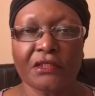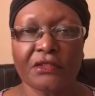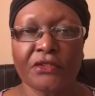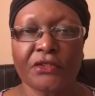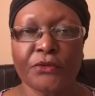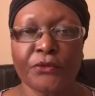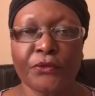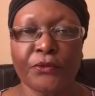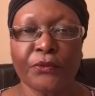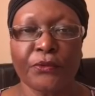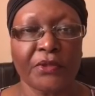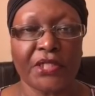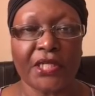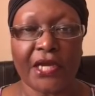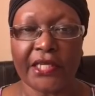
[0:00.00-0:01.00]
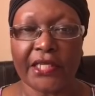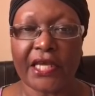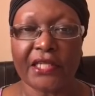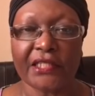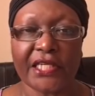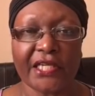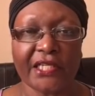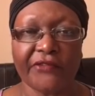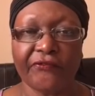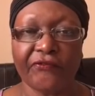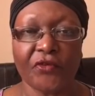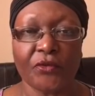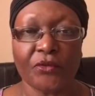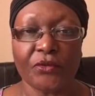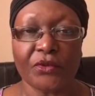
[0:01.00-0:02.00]
do like cut out the
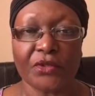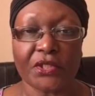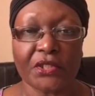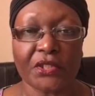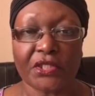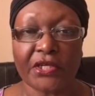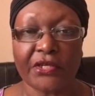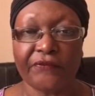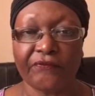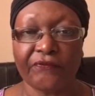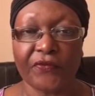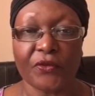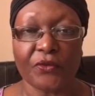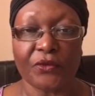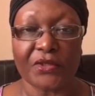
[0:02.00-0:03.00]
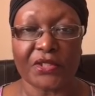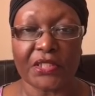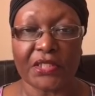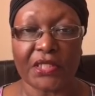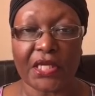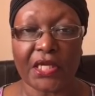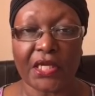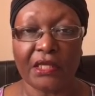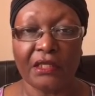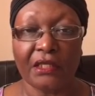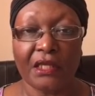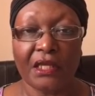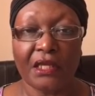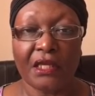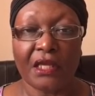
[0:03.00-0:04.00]
foods, certain foods and that,
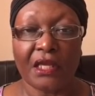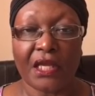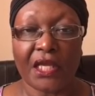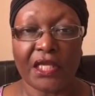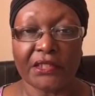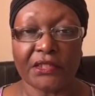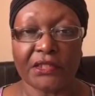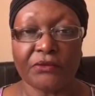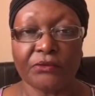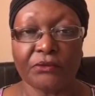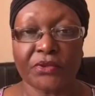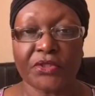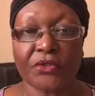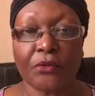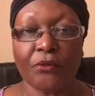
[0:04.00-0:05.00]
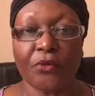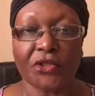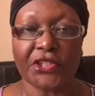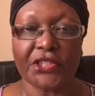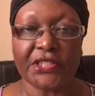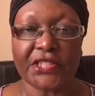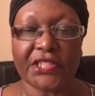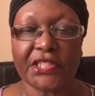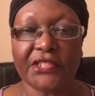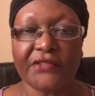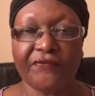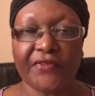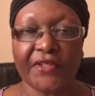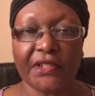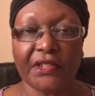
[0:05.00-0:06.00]
and stop watching
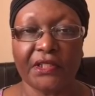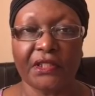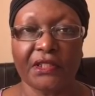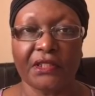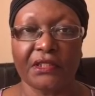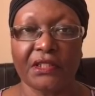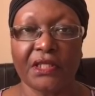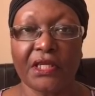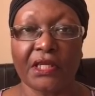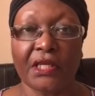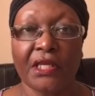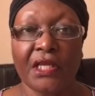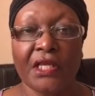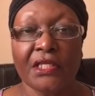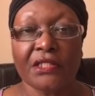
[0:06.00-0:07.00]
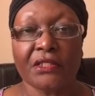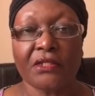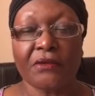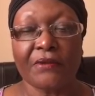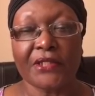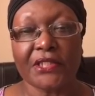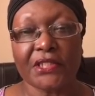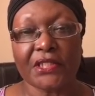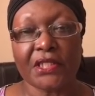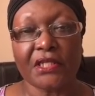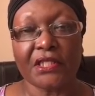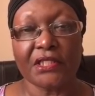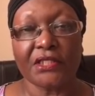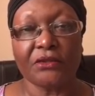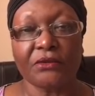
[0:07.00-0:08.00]
TV and that. So I
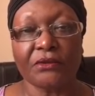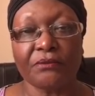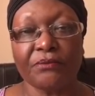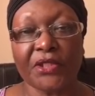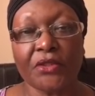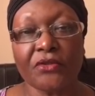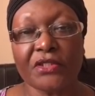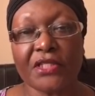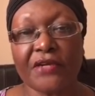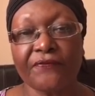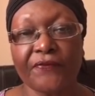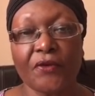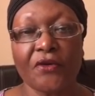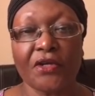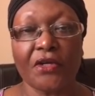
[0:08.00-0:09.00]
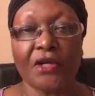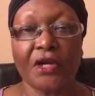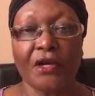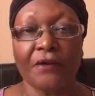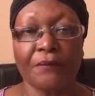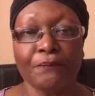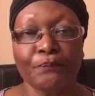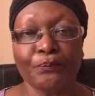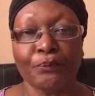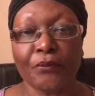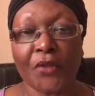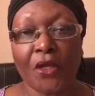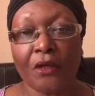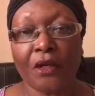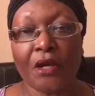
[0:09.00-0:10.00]
decided, because I've got
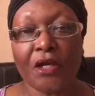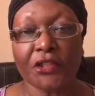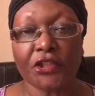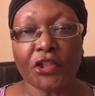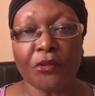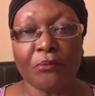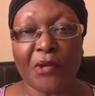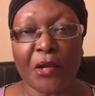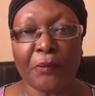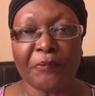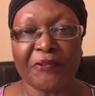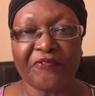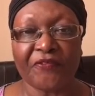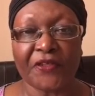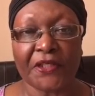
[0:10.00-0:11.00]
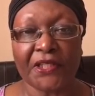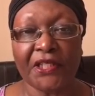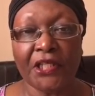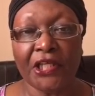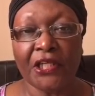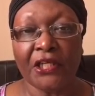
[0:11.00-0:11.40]
cardiomyopathy